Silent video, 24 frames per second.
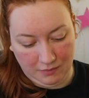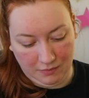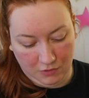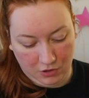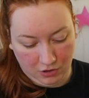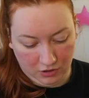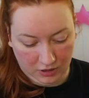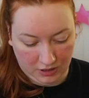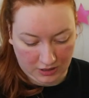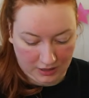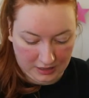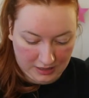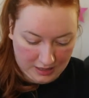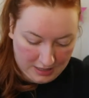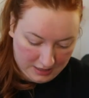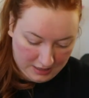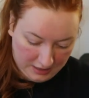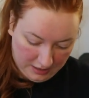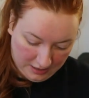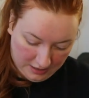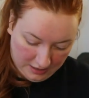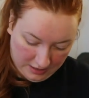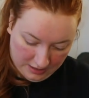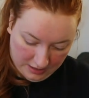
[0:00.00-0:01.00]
I'm not gonna lie.